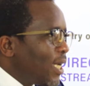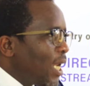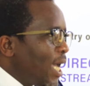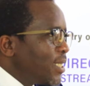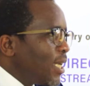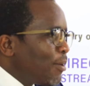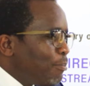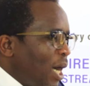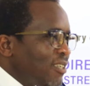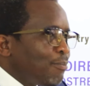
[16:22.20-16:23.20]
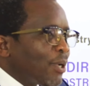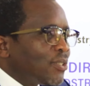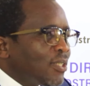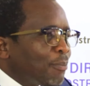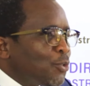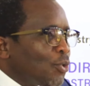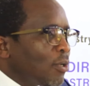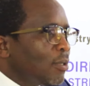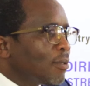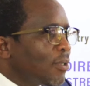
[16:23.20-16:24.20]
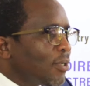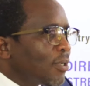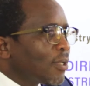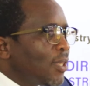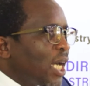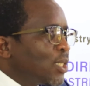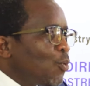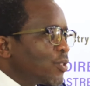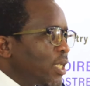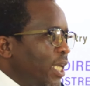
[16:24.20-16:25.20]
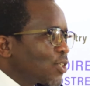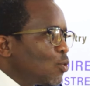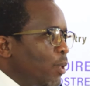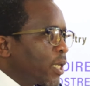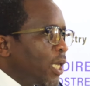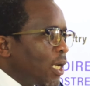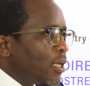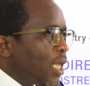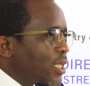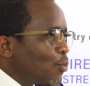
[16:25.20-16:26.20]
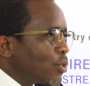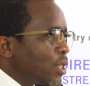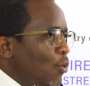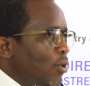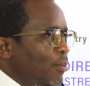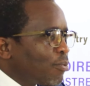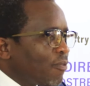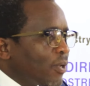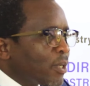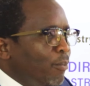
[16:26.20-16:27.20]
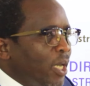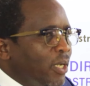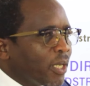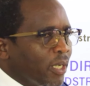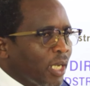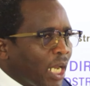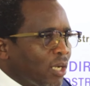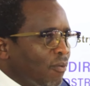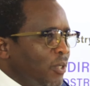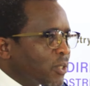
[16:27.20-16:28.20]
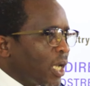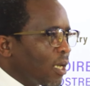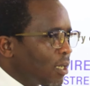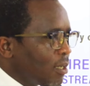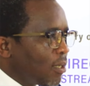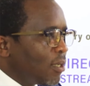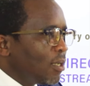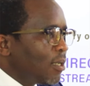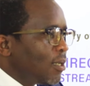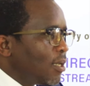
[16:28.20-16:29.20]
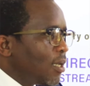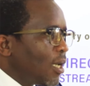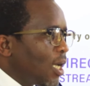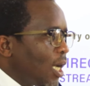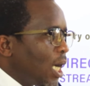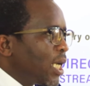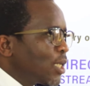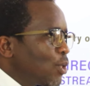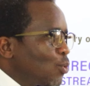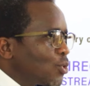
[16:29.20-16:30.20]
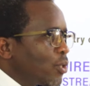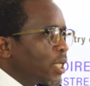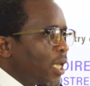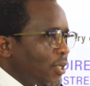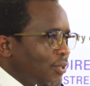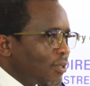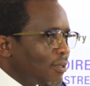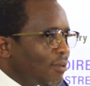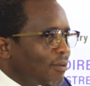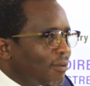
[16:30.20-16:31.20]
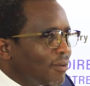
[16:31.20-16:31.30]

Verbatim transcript: Elijah had the perception that he was the next to be killed, that he was the only prophet remaining in the land of Israel. And that it was not the case.